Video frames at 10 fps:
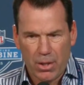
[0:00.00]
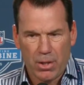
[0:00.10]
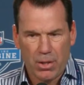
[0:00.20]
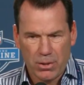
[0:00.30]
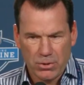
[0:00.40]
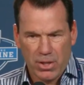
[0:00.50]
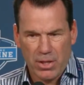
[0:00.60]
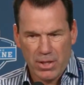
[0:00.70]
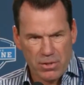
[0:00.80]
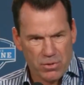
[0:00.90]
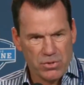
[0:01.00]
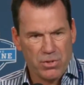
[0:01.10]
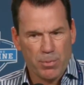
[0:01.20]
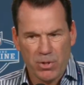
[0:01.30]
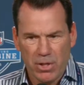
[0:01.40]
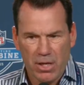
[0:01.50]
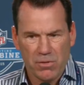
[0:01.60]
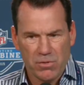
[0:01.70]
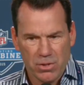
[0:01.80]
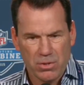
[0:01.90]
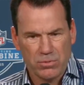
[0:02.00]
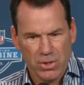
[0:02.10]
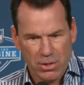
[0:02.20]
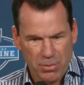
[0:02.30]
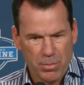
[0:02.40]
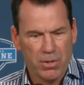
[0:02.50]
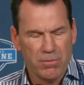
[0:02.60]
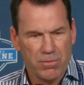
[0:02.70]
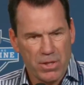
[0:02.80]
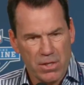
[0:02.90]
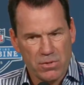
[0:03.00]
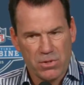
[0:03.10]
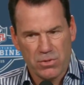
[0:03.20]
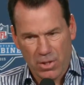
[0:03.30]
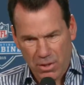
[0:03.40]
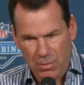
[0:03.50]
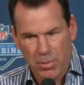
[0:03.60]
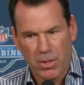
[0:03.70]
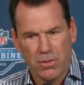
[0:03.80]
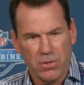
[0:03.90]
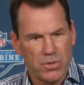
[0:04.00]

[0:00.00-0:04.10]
uh, try to hang on to some of our guys here, try to get better in free agency, try to get better in the